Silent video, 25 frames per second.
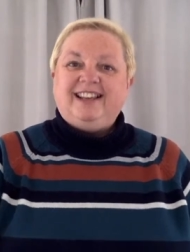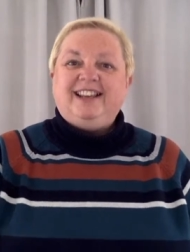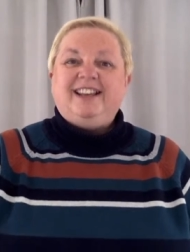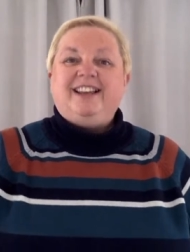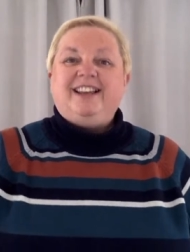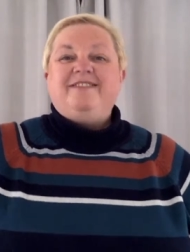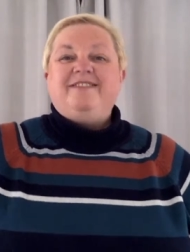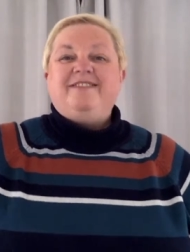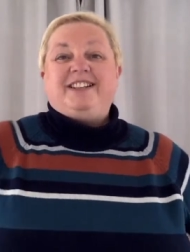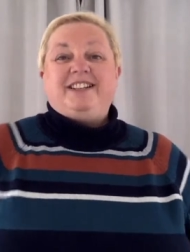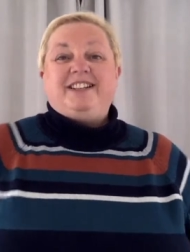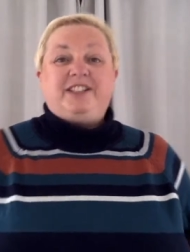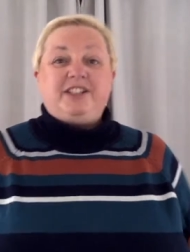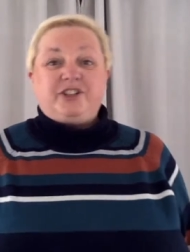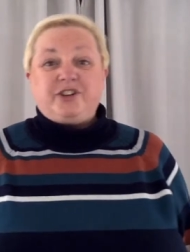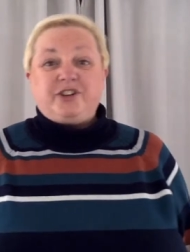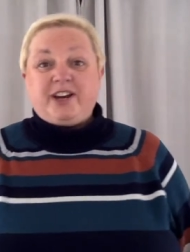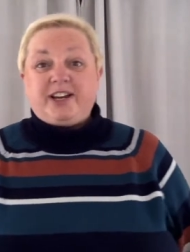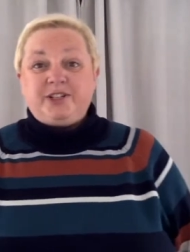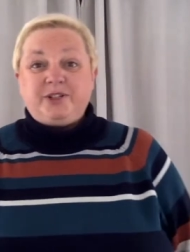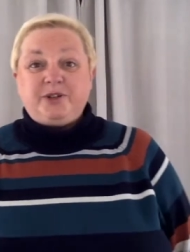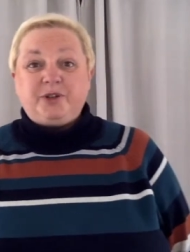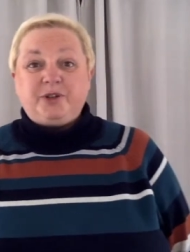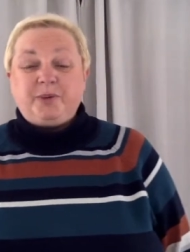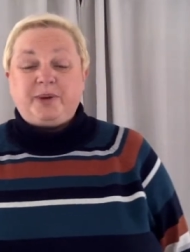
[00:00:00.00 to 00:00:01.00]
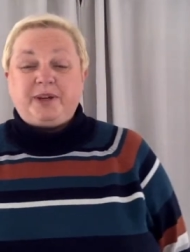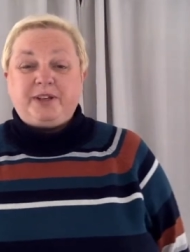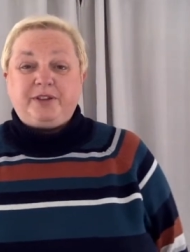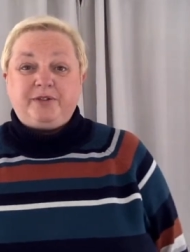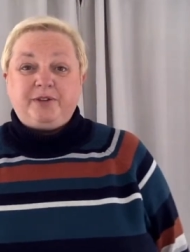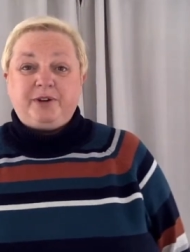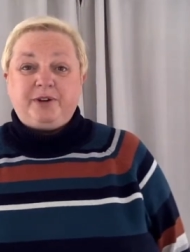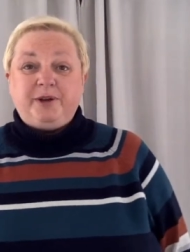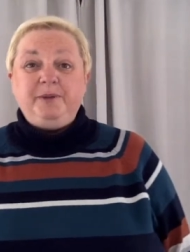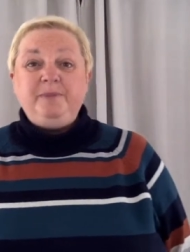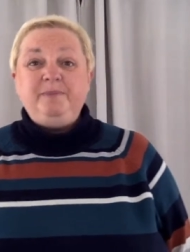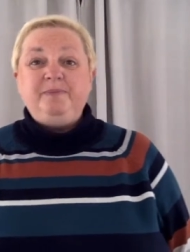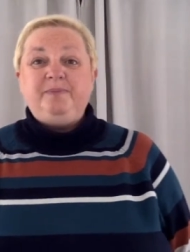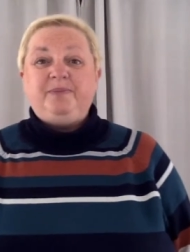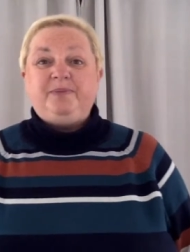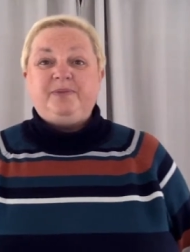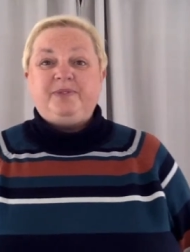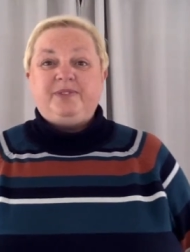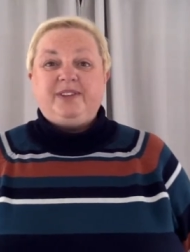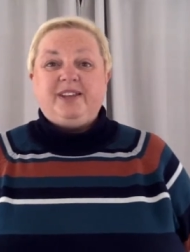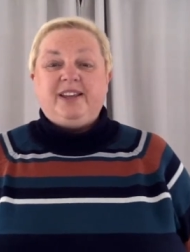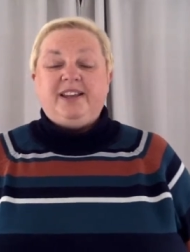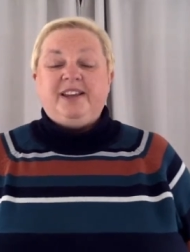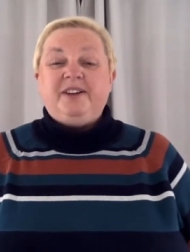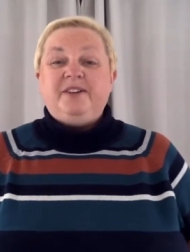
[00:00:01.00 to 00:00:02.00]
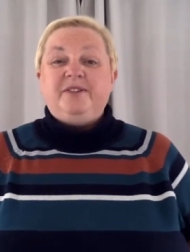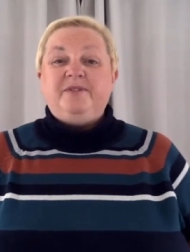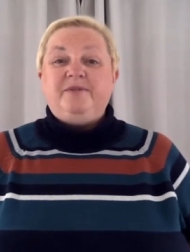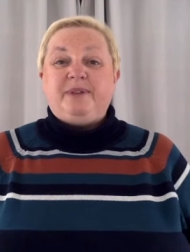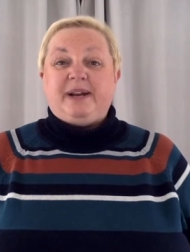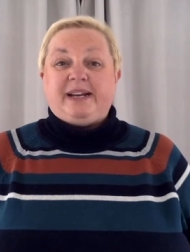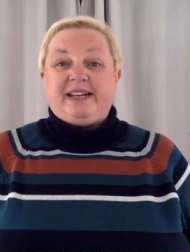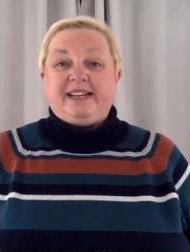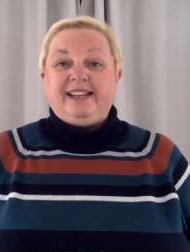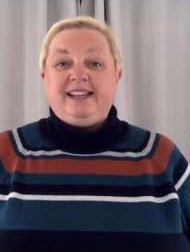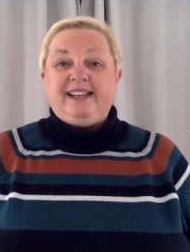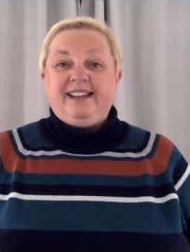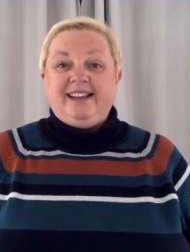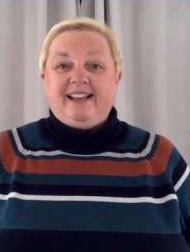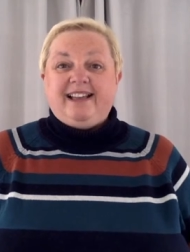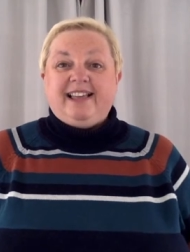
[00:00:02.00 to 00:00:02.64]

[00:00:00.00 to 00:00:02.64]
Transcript: Ready to try it all the way through? Ready,